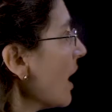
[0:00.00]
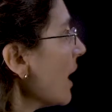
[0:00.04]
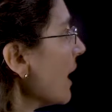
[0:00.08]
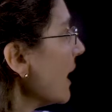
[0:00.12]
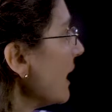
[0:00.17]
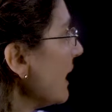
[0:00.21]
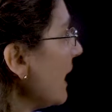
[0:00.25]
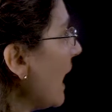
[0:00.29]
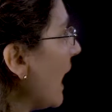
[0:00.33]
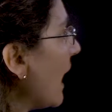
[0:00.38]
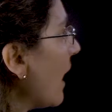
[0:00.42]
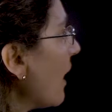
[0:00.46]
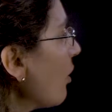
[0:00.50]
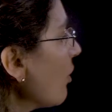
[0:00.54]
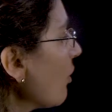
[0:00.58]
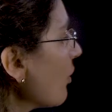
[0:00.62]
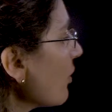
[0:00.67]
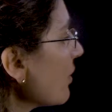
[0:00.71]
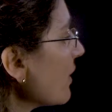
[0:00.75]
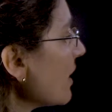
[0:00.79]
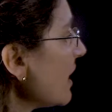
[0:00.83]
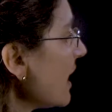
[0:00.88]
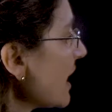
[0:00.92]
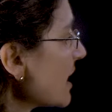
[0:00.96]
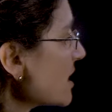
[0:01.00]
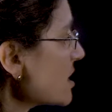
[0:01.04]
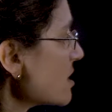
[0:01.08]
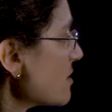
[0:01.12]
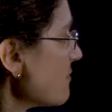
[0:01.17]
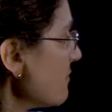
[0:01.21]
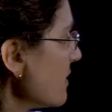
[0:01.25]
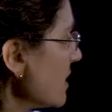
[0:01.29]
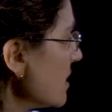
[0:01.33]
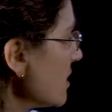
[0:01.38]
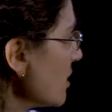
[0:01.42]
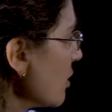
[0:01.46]
yeah, on the next
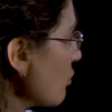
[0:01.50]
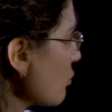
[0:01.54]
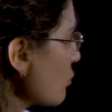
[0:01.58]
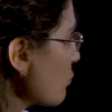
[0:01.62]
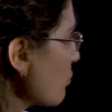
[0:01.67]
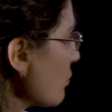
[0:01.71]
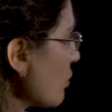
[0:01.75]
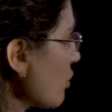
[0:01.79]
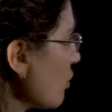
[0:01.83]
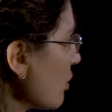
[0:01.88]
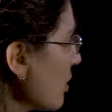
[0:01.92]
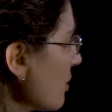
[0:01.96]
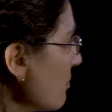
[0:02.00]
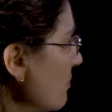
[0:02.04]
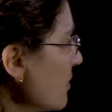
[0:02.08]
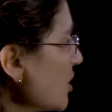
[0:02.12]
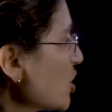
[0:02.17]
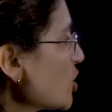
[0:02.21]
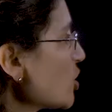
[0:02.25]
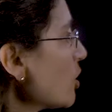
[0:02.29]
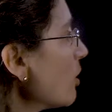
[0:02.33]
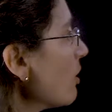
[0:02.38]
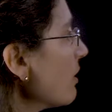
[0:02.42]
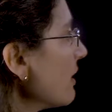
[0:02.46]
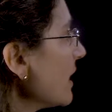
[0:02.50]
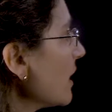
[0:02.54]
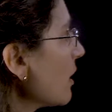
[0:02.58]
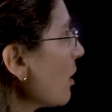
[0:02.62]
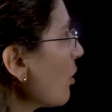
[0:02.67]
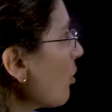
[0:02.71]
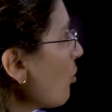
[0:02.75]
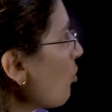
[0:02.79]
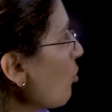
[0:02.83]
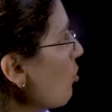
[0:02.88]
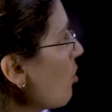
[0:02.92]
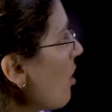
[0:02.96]
videos we're going to be showing
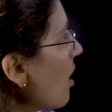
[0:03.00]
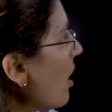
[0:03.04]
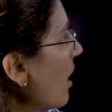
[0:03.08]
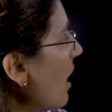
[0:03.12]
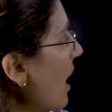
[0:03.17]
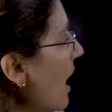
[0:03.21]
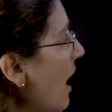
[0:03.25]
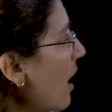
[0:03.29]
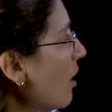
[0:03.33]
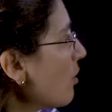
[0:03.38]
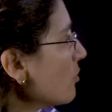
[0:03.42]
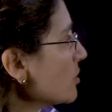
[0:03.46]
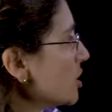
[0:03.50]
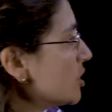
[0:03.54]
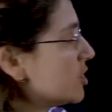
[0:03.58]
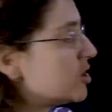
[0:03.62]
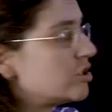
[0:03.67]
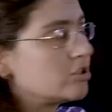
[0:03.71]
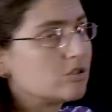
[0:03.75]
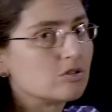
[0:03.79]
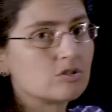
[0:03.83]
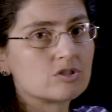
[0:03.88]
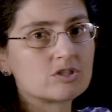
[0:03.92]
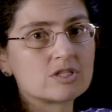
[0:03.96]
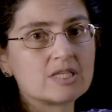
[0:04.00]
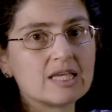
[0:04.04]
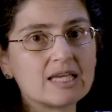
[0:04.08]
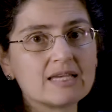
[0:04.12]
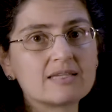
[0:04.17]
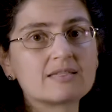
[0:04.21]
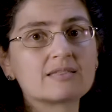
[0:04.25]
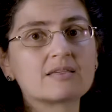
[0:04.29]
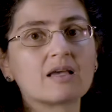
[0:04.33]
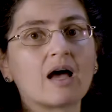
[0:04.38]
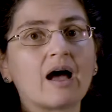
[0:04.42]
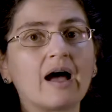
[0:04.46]
how to use
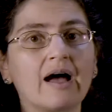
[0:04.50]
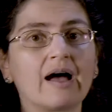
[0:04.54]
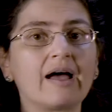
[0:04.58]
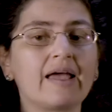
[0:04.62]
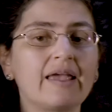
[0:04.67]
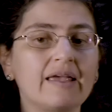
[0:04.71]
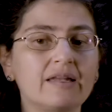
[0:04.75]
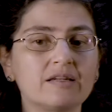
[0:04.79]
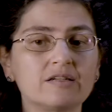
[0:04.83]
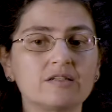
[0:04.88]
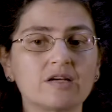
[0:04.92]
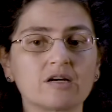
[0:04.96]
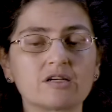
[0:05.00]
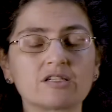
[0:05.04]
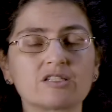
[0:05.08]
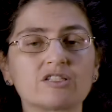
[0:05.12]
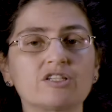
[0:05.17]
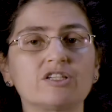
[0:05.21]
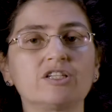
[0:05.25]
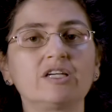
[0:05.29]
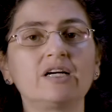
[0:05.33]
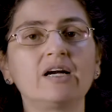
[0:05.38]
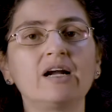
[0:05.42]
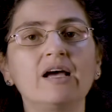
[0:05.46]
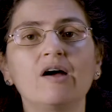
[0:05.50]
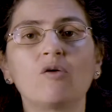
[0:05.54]
this inductor,